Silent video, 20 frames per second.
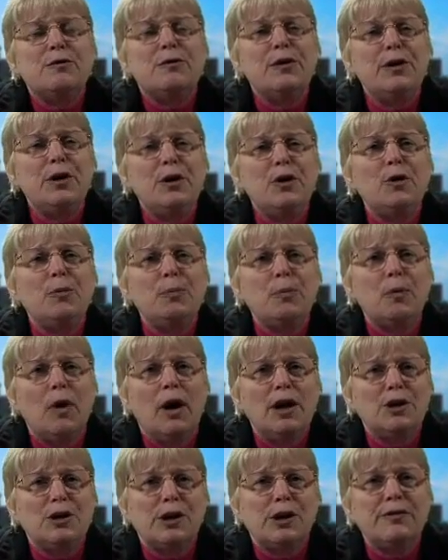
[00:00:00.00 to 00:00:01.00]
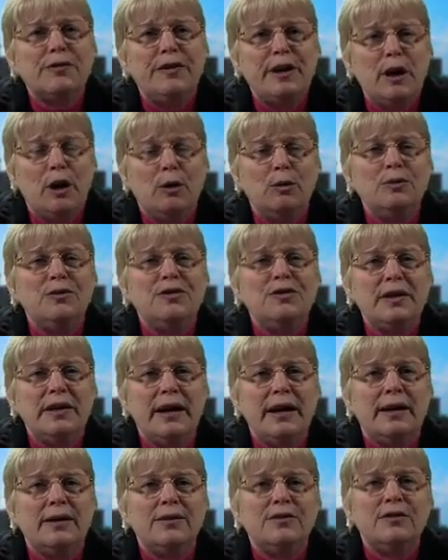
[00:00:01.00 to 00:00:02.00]
For your project, the
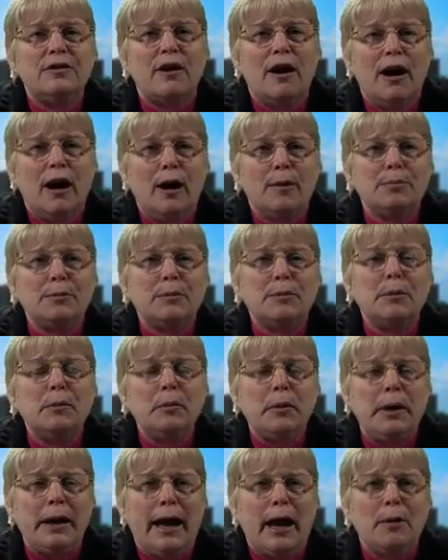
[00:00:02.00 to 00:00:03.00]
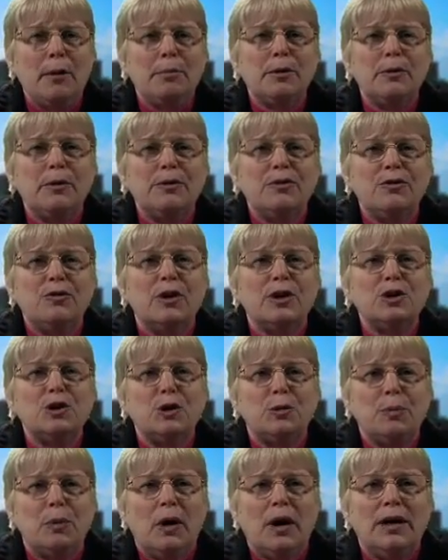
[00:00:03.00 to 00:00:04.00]
OCS, Optimal Capital
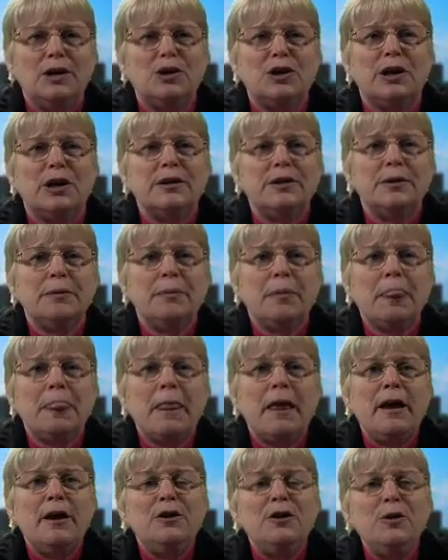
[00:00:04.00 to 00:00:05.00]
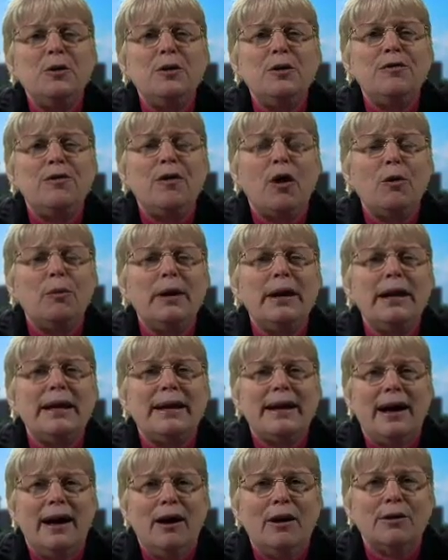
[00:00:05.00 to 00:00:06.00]
Structure Project, you have
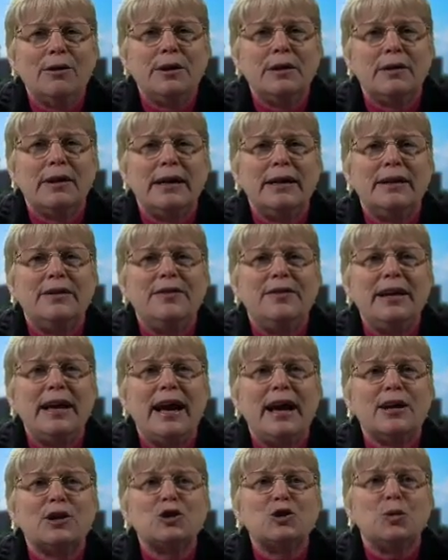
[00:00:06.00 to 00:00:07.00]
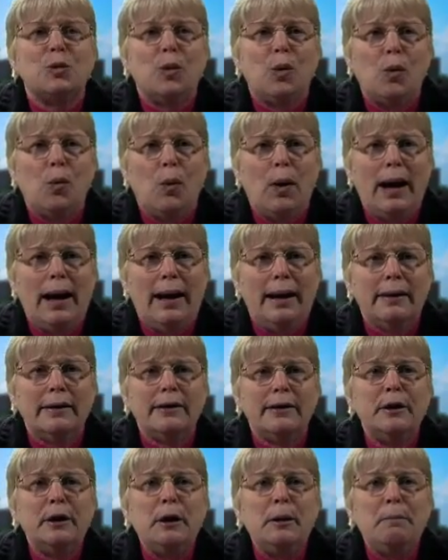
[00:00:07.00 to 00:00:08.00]
already calculated the actual WACC
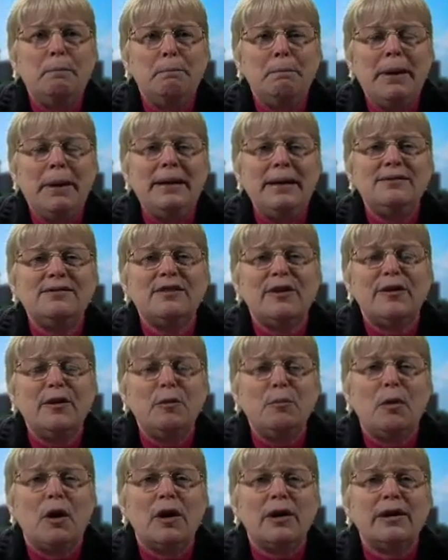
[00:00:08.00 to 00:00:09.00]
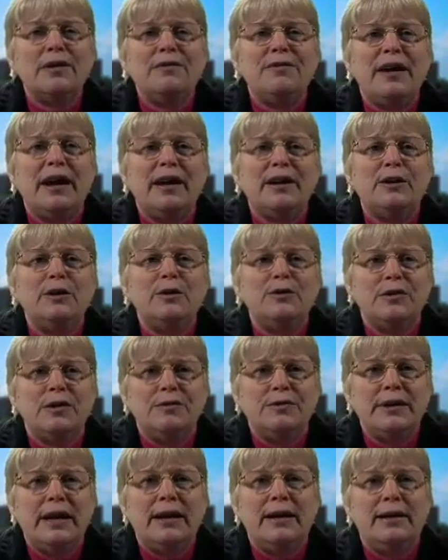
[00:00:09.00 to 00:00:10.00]
based on the market values
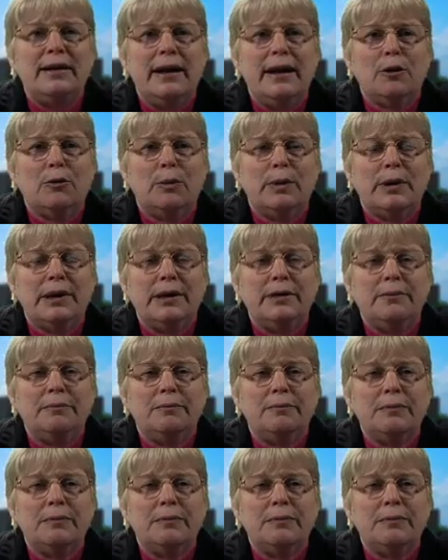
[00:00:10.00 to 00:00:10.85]
of debt and equity.